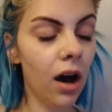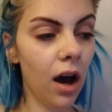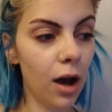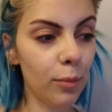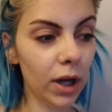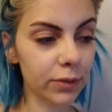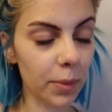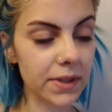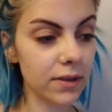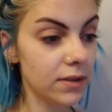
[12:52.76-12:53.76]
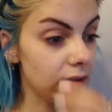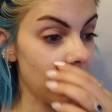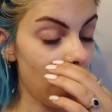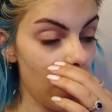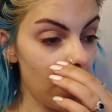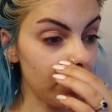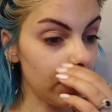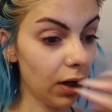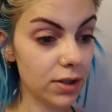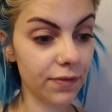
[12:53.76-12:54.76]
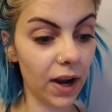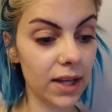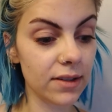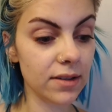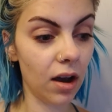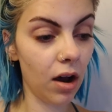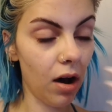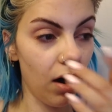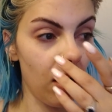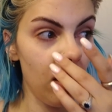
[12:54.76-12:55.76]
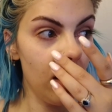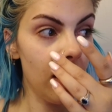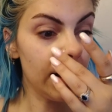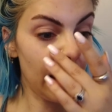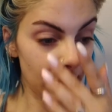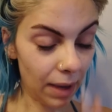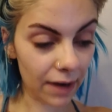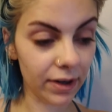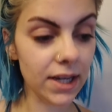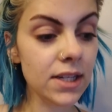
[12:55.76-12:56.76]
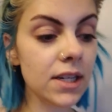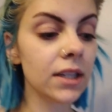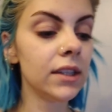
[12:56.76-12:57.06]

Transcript: Uh, mine and Robin's um, close friends are getting married.